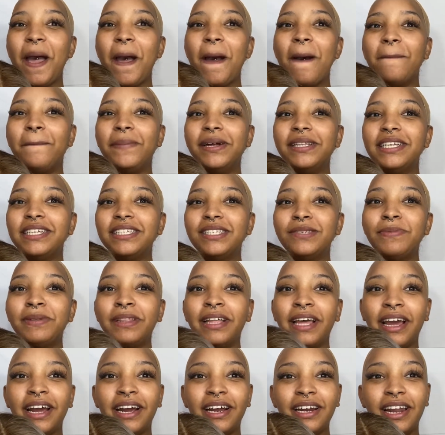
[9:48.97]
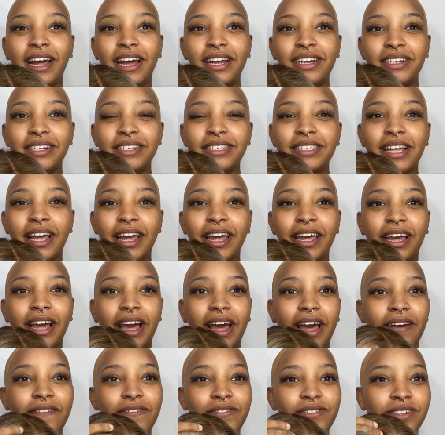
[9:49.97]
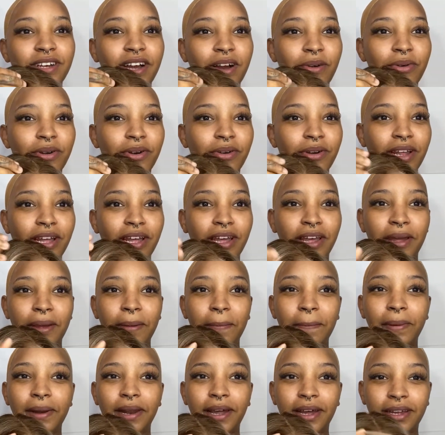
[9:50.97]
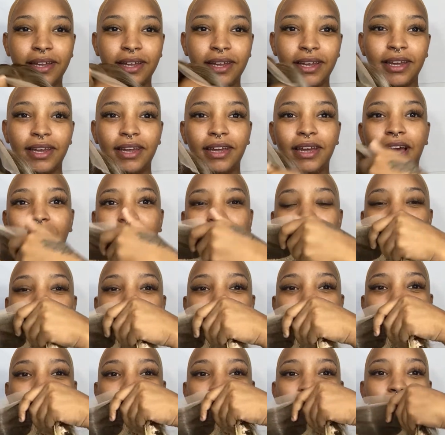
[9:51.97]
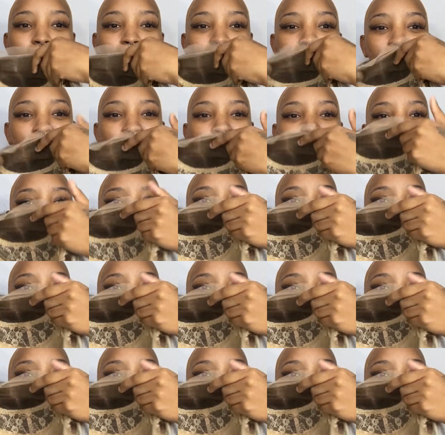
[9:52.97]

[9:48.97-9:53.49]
But this is what the hairline looks like after I went on ahead and pluck it. I can show y'all better on my